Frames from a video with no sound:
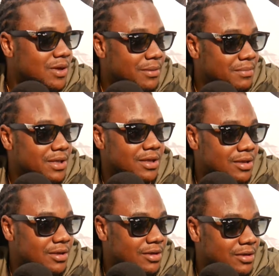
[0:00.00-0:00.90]
why
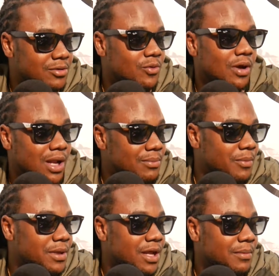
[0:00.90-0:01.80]
me do
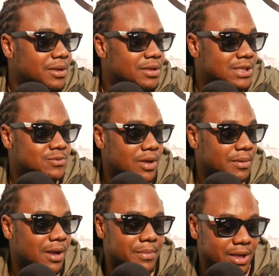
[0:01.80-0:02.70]
album. You know what I mean. That's why,
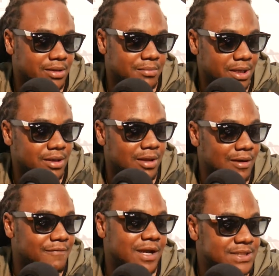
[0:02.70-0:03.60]
because I get
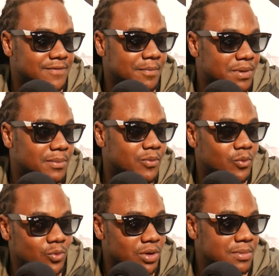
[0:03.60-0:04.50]
advice from people
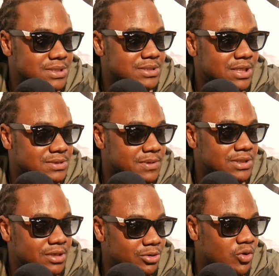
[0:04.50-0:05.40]
who know the business,
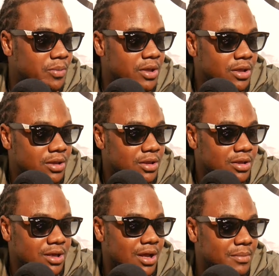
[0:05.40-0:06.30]
especially in Europe.
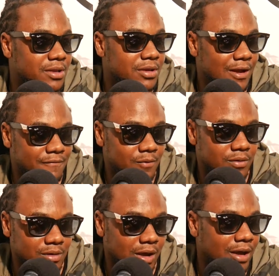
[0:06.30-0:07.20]
You know what I mean? You have to
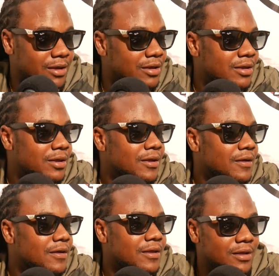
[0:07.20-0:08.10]
have a body of work to
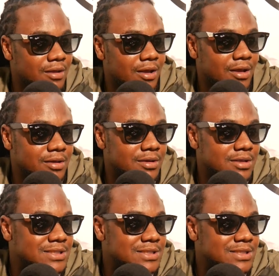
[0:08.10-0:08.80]
say, alright, this is one.